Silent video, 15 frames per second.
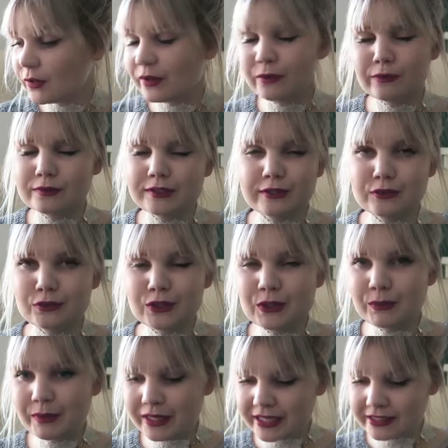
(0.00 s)
I know it sounds really
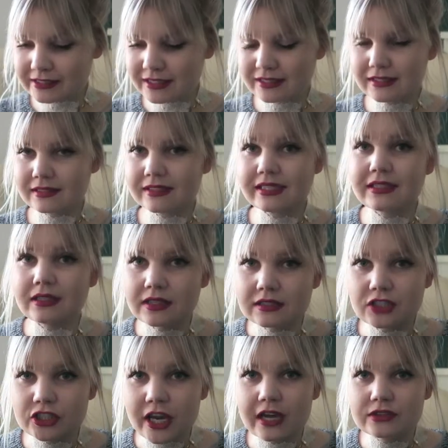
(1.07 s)
weird because it's like, it's a
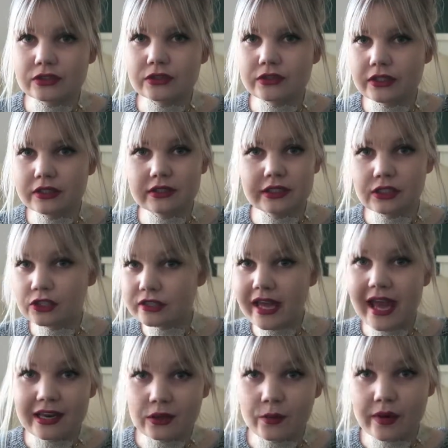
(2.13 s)
shadow, you can like use it
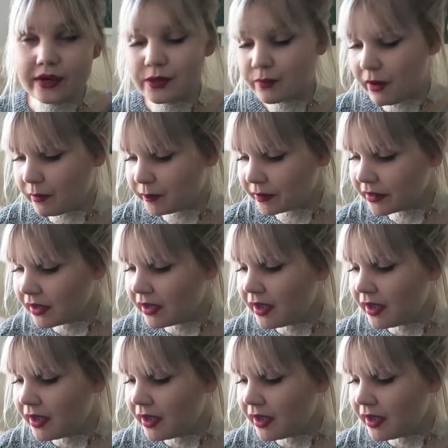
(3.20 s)
anywhere you want,